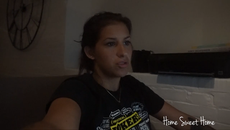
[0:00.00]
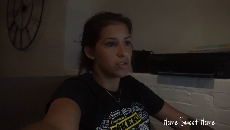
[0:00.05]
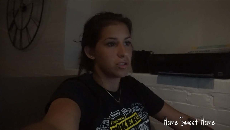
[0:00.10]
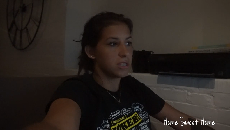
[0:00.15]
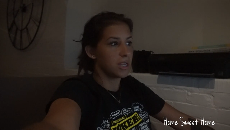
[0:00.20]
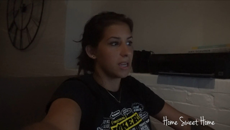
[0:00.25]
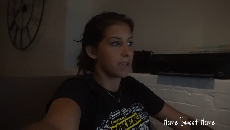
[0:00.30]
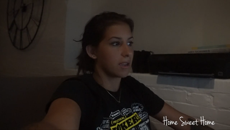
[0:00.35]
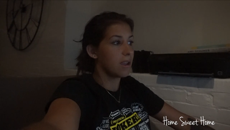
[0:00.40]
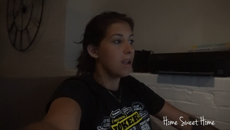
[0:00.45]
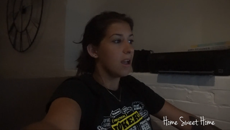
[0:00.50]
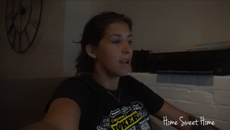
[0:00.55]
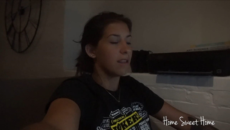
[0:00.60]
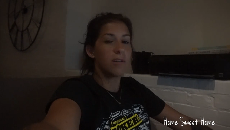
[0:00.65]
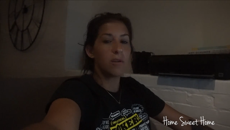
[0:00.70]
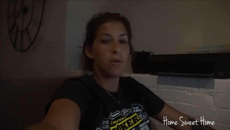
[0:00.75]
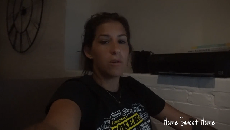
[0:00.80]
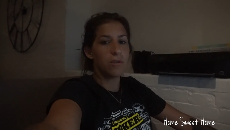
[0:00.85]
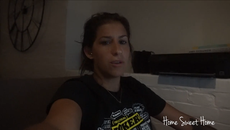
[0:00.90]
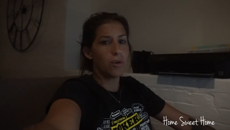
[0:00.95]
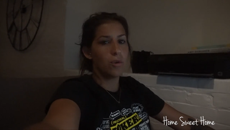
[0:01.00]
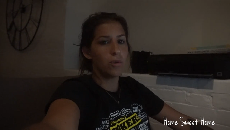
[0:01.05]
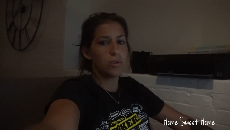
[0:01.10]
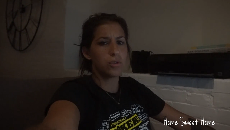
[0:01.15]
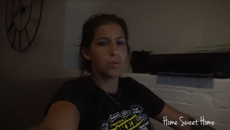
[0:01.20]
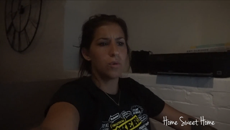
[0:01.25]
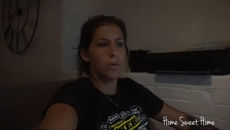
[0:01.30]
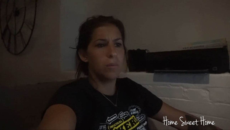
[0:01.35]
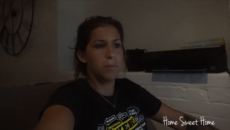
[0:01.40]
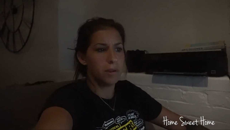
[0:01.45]
Just saying. I think all the old
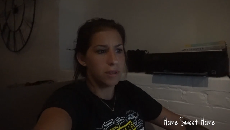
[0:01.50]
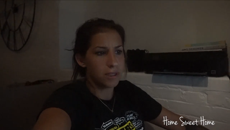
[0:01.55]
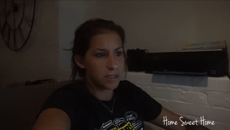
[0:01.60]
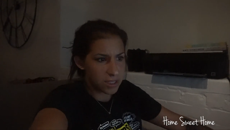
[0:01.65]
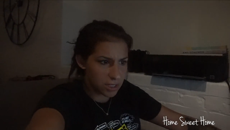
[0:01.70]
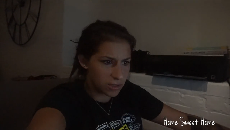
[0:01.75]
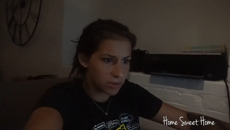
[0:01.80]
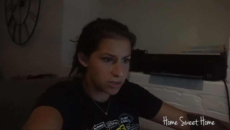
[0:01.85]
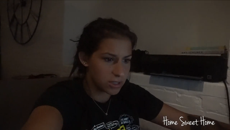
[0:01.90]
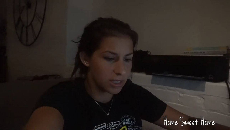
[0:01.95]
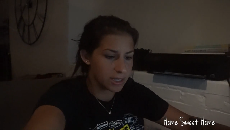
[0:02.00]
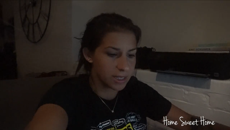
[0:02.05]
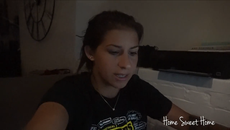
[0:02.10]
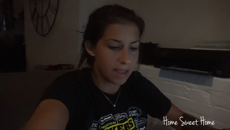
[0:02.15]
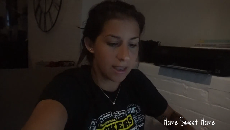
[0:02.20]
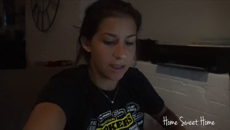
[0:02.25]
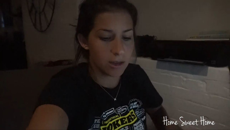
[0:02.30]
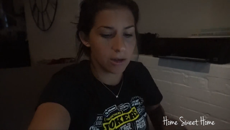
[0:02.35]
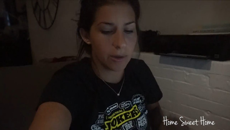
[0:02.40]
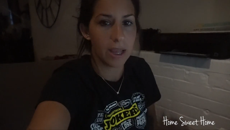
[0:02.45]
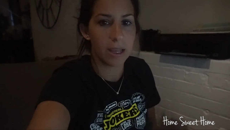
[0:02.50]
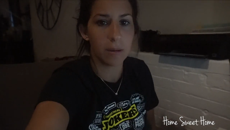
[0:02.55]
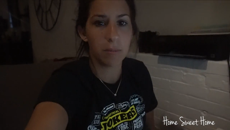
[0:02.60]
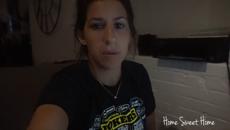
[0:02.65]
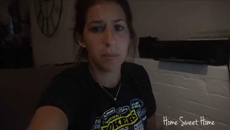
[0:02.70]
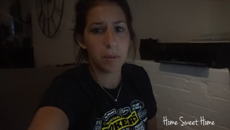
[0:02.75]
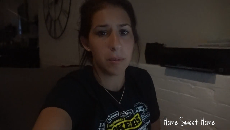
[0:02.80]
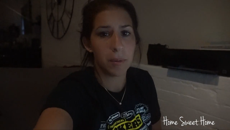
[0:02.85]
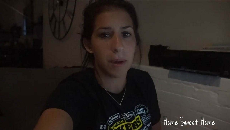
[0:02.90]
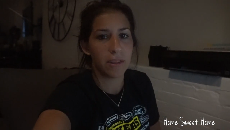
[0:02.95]
school bullies that used to like, you know, hang
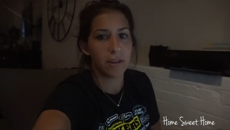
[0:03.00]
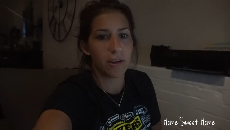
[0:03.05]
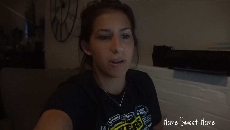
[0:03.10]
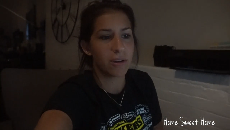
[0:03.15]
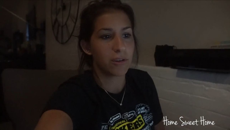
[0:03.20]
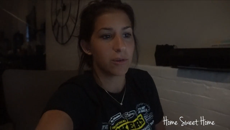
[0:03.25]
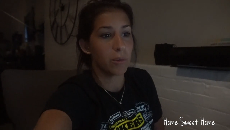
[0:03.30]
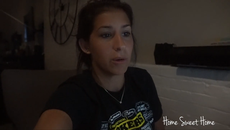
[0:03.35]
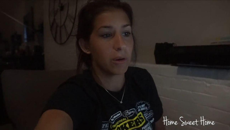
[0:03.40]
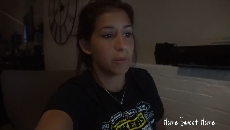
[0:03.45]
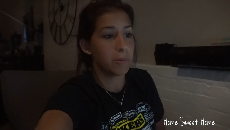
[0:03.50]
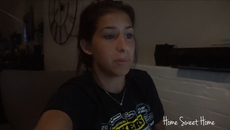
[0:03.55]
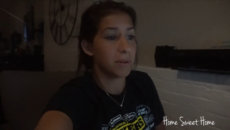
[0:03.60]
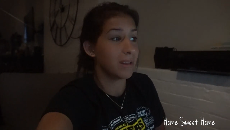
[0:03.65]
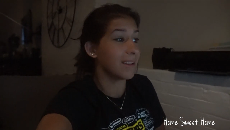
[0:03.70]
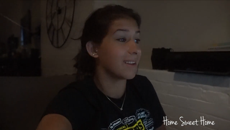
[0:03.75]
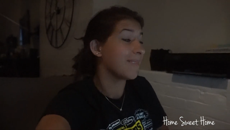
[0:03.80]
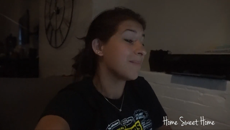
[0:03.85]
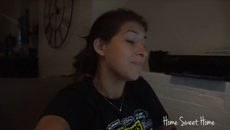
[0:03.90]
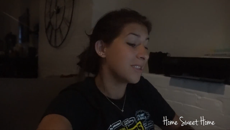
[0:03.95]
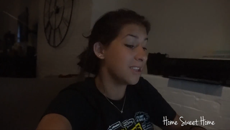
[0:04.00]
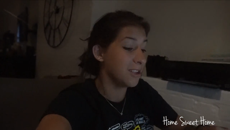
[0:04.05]
people by their underwear would be like,